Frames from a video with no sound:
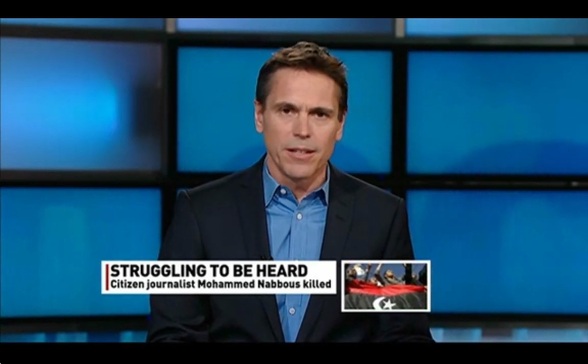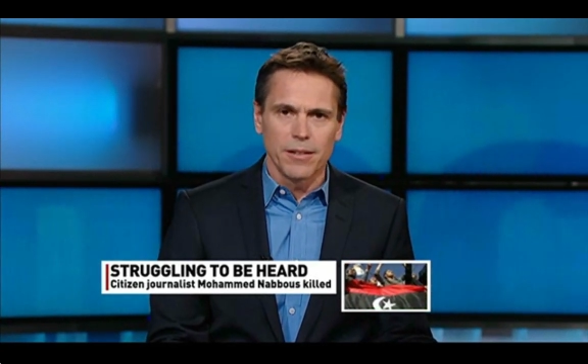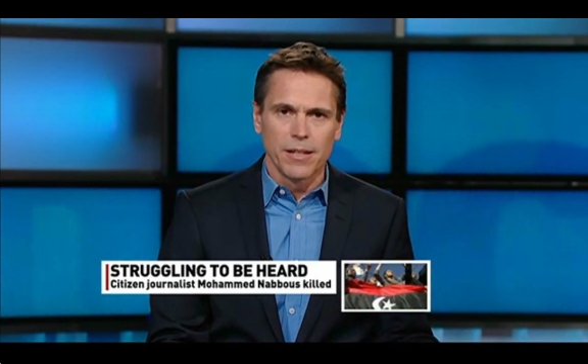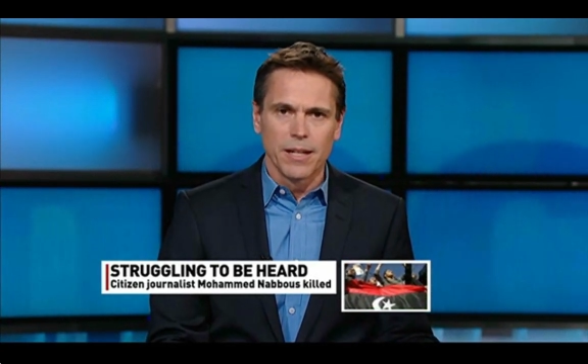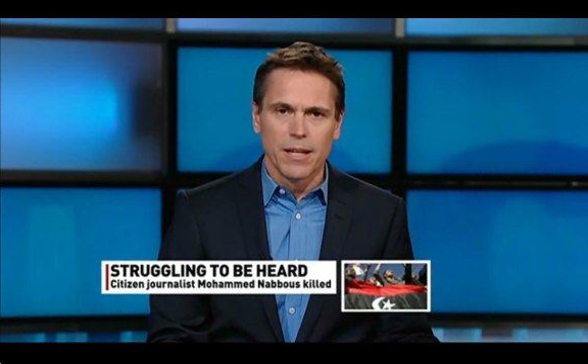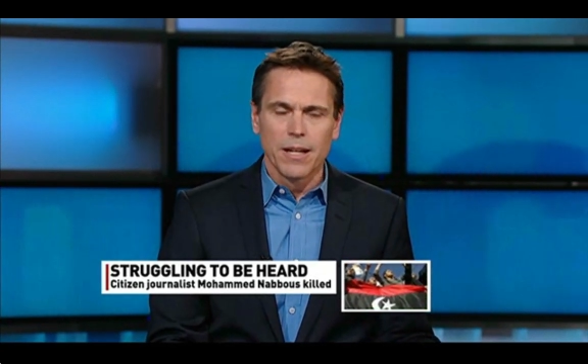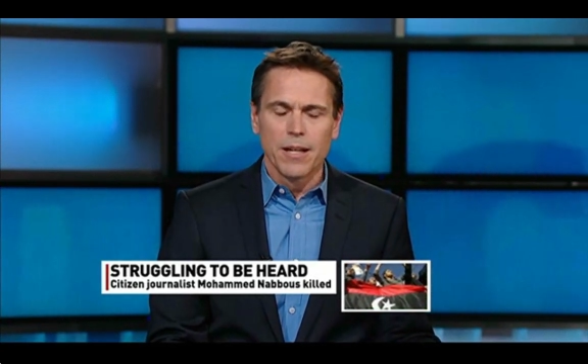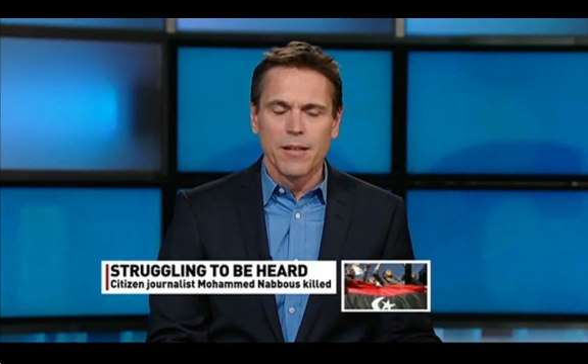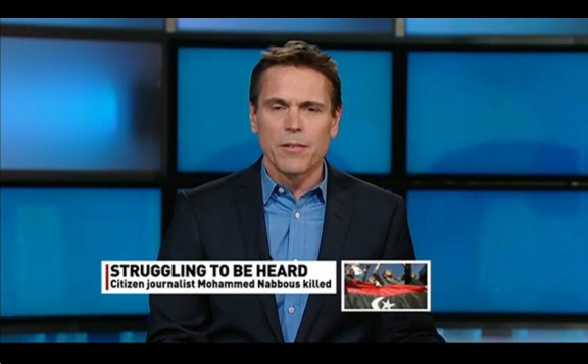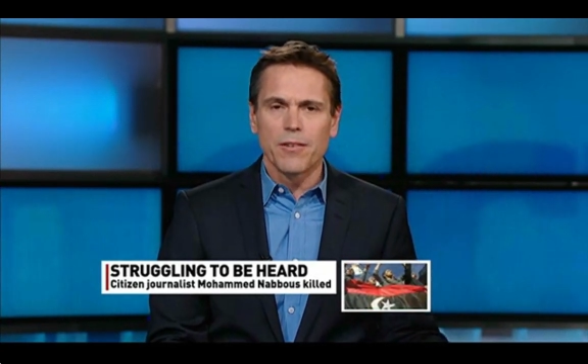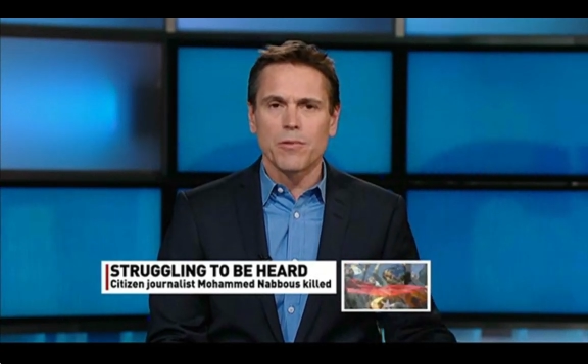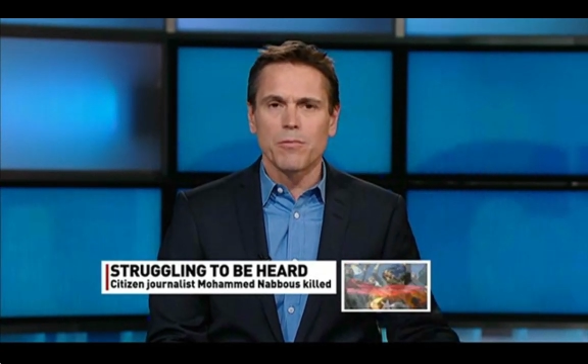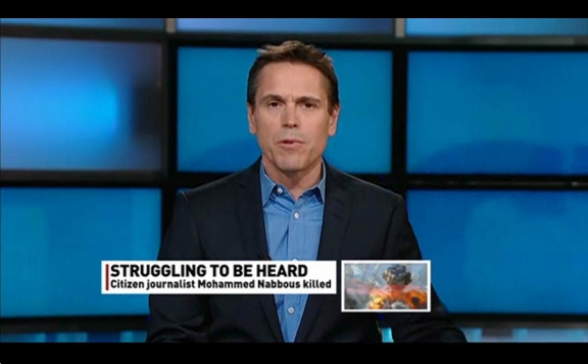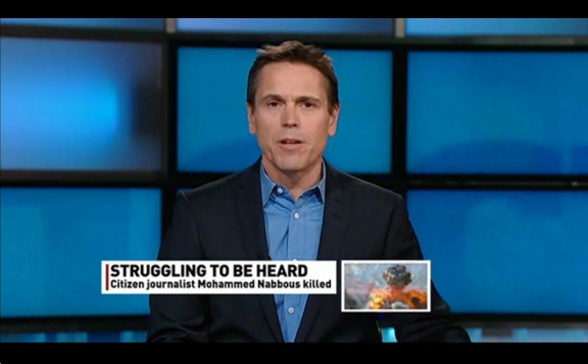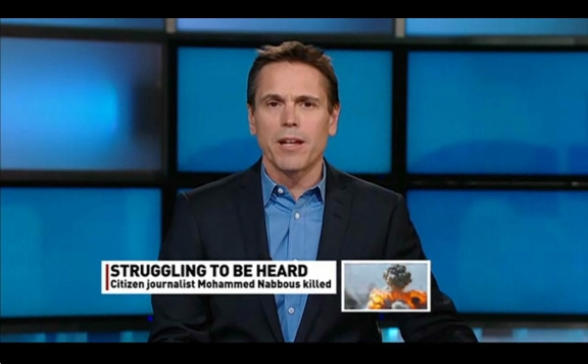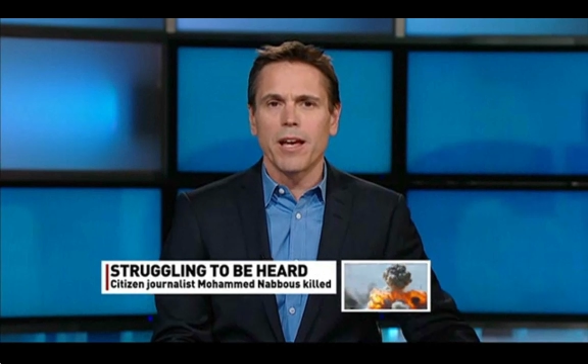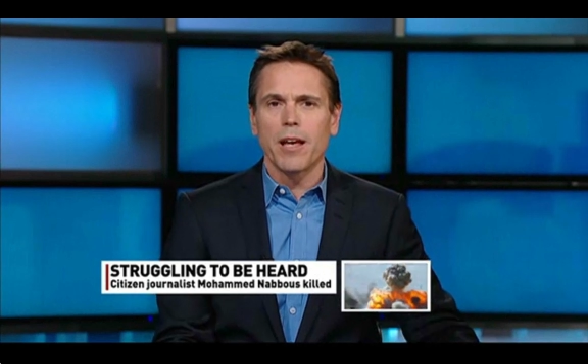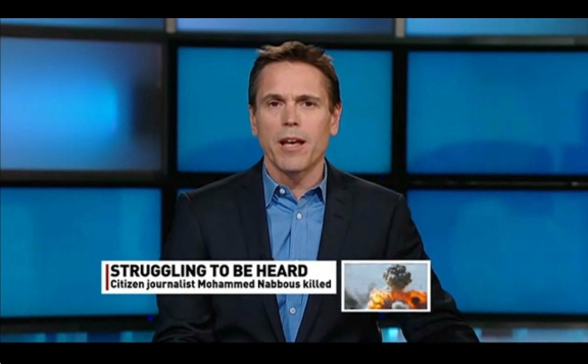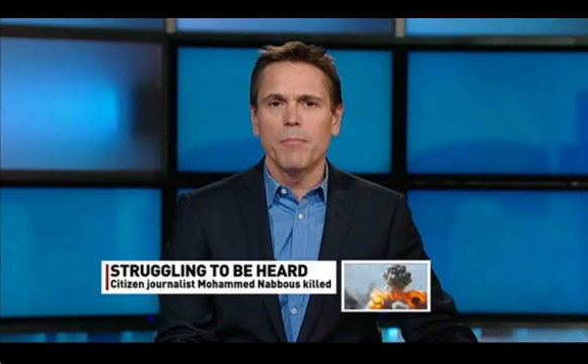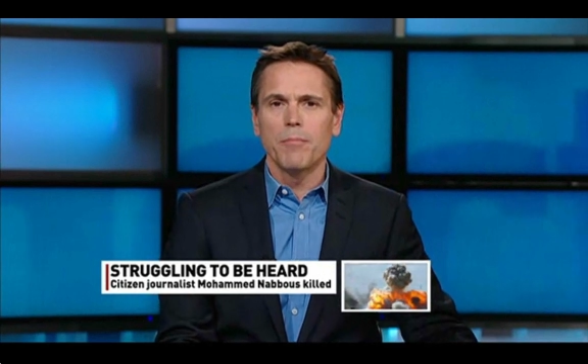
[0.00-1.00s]
and this
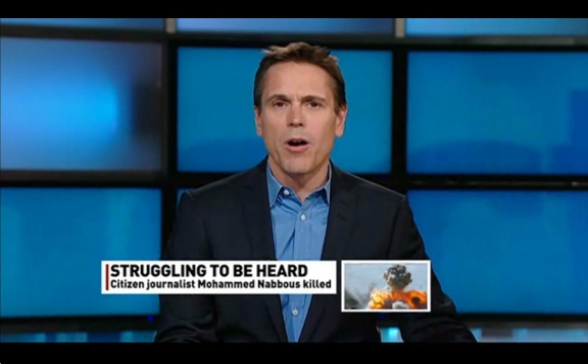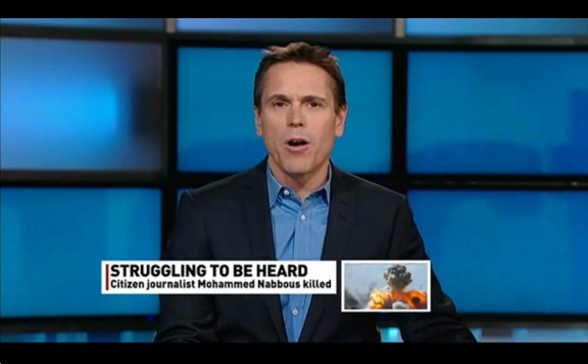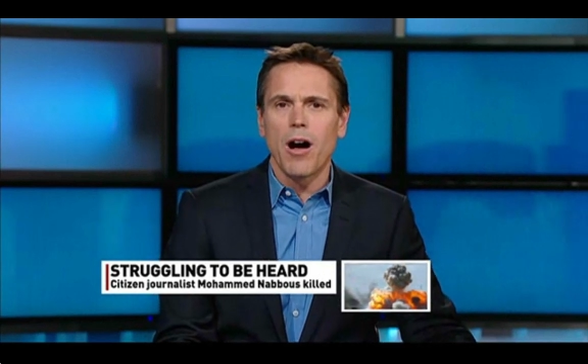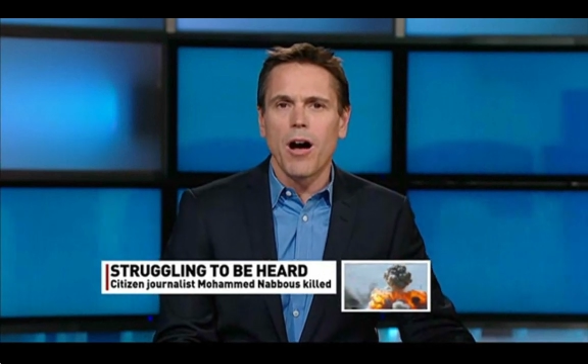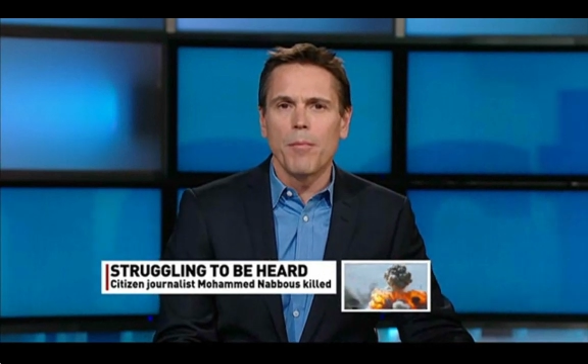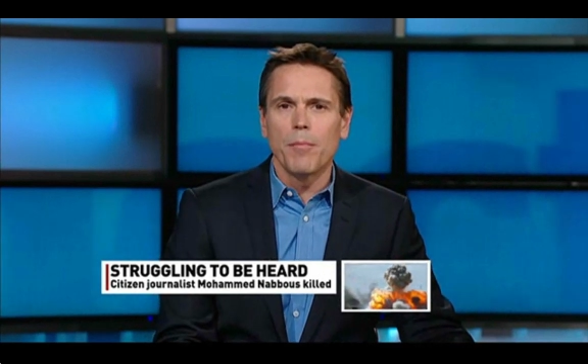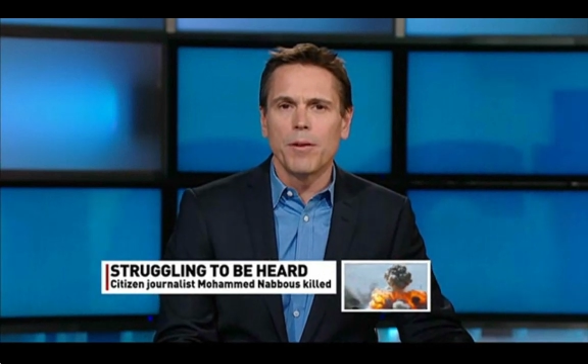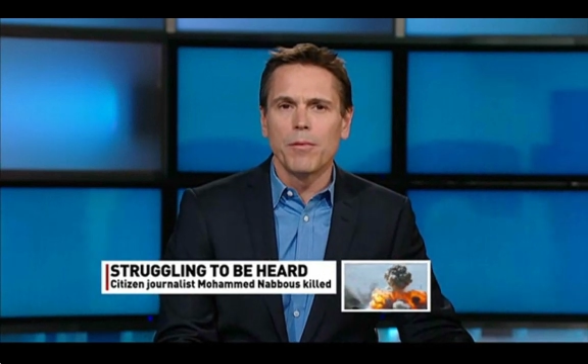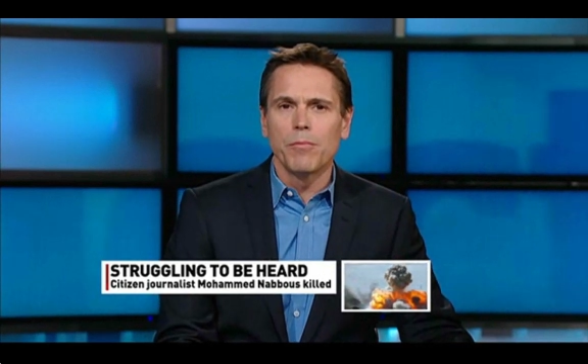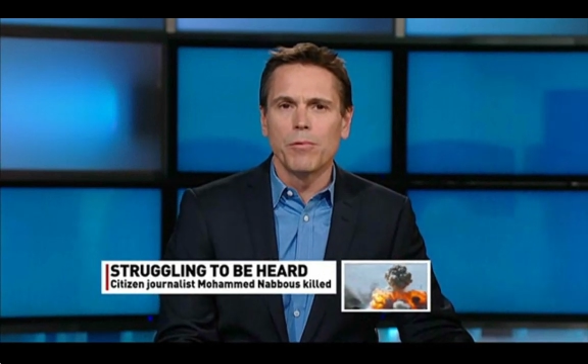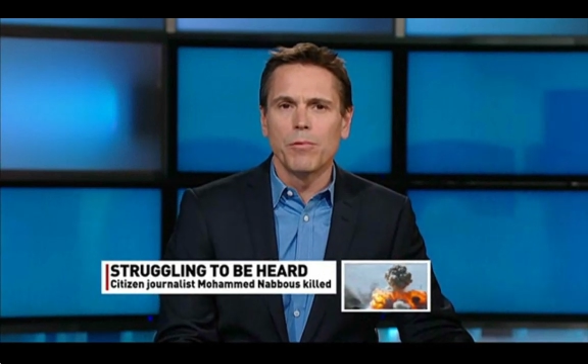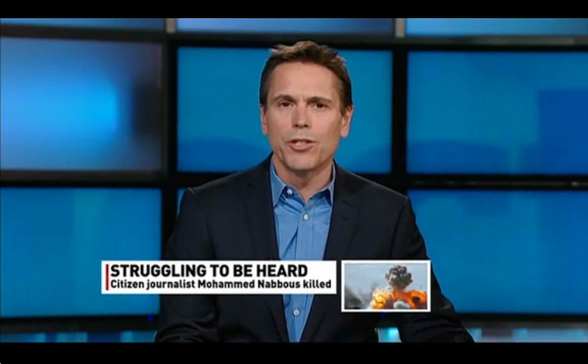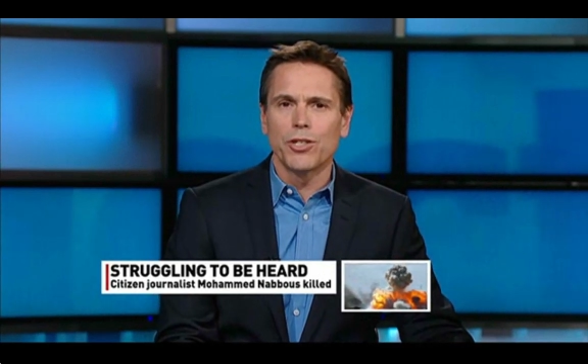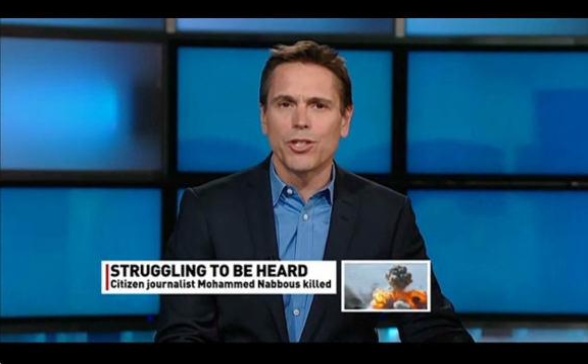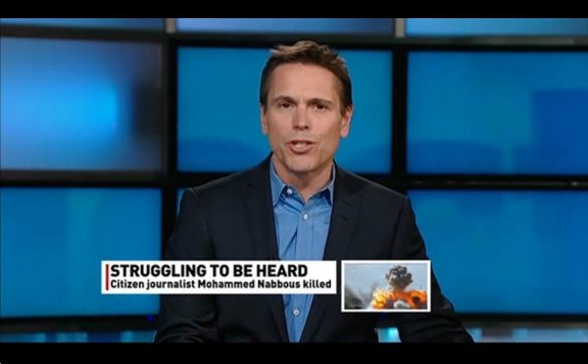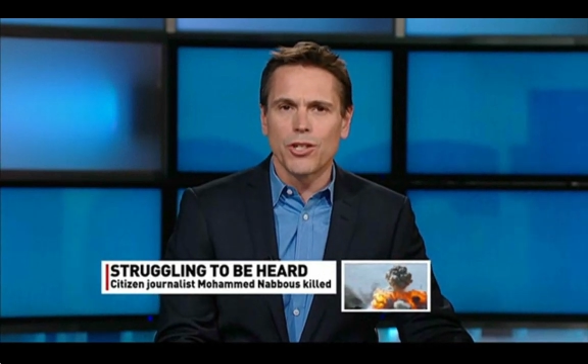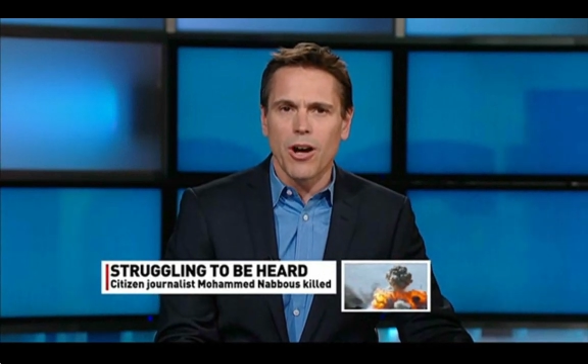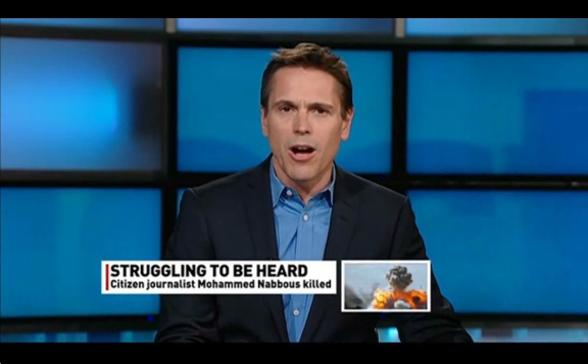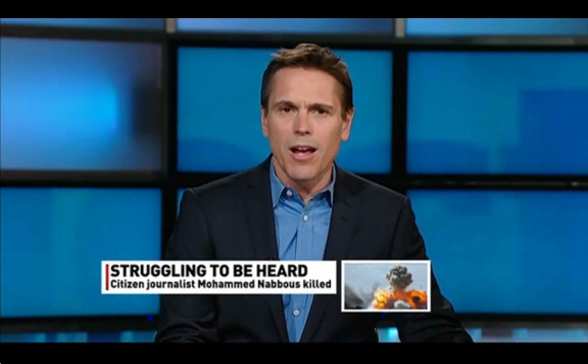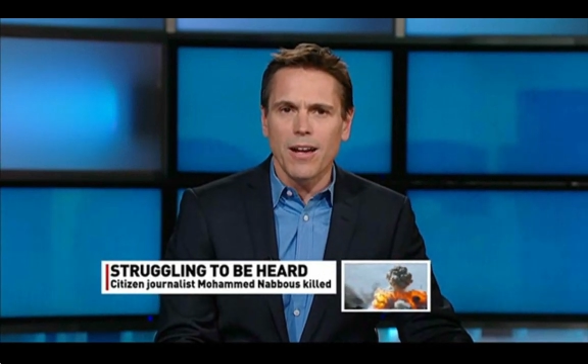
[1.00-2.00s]
weekend, Mohamed was
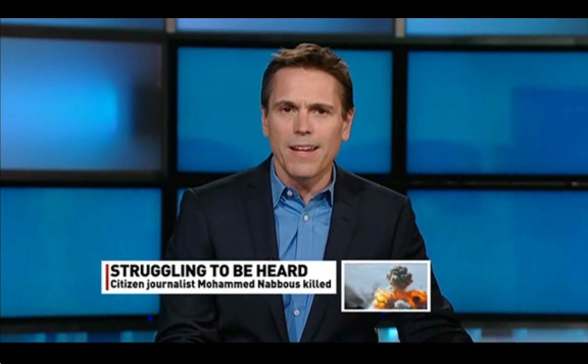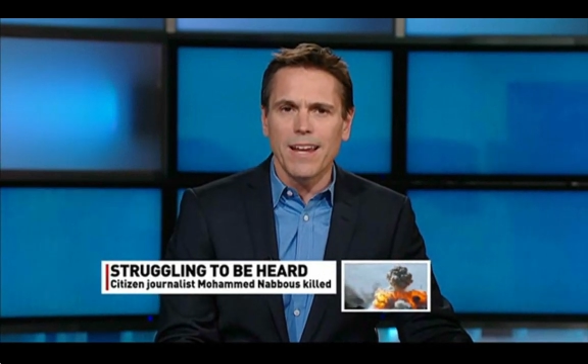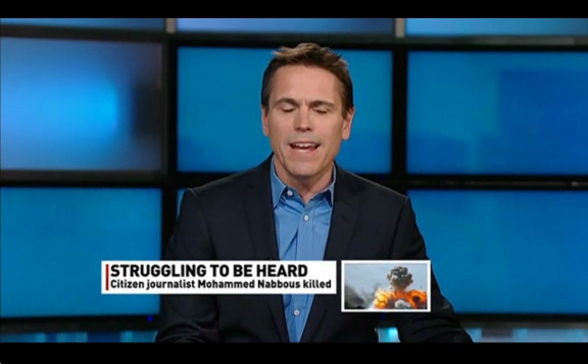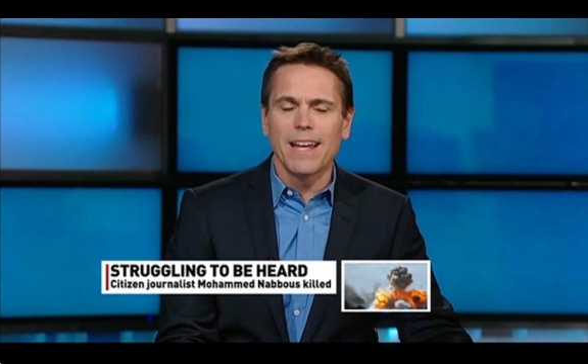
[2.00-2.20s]
shot